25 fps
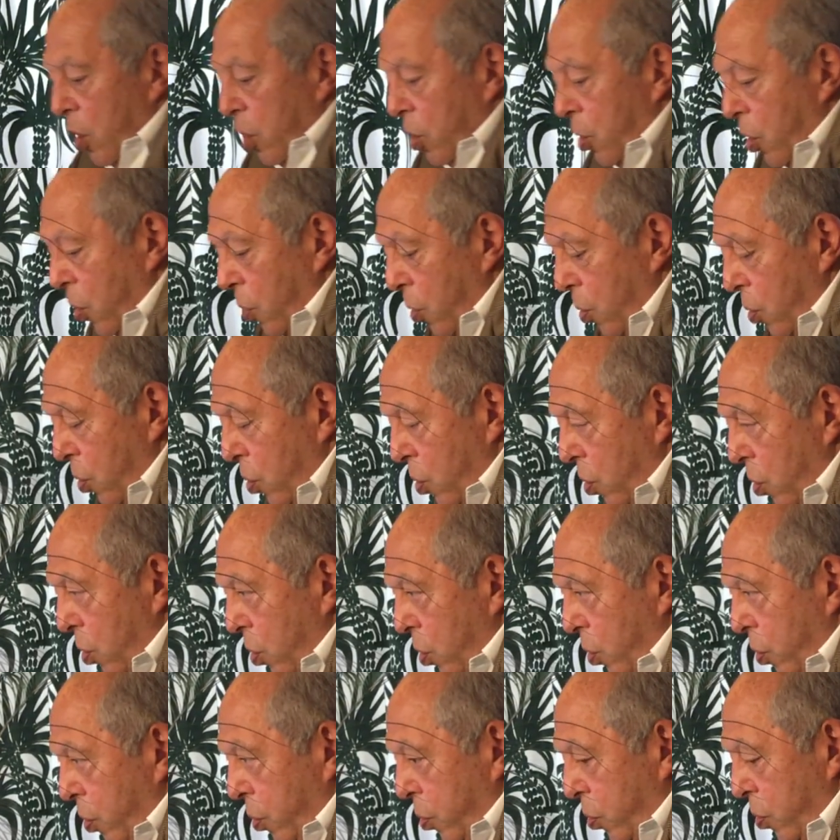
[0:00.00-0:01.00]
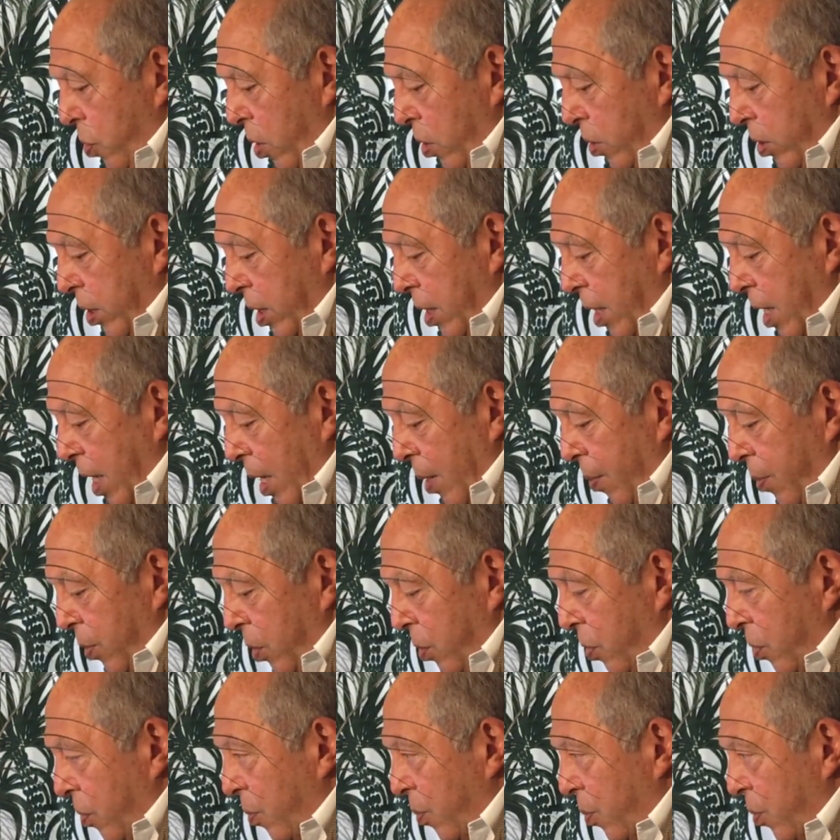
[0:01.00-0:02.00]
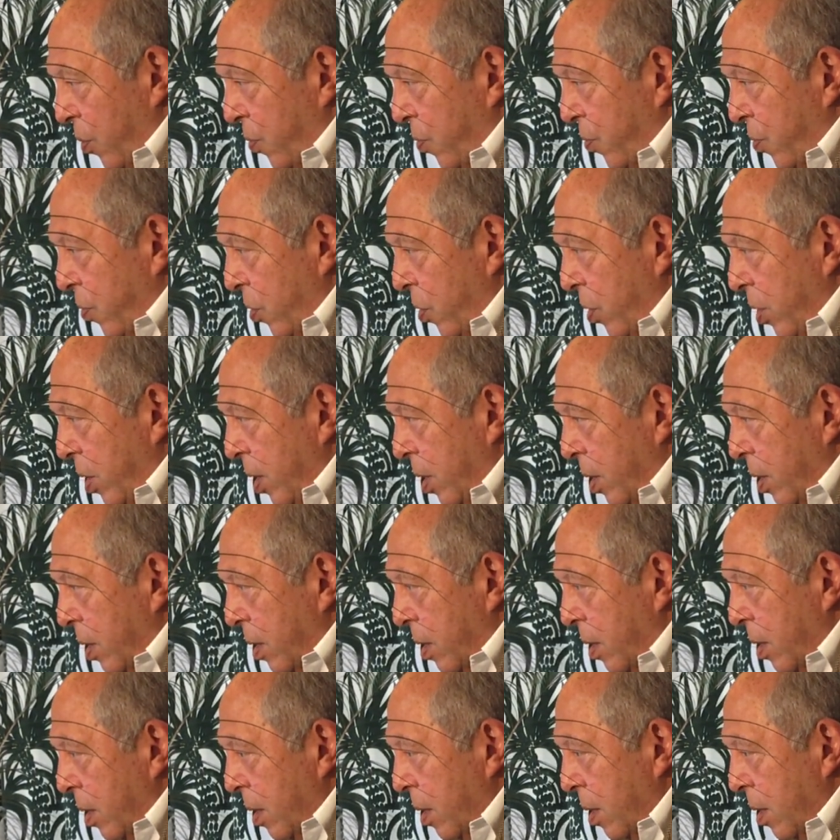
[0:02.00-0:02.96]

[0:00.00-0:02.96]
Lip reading: So, throughout times from the 40s,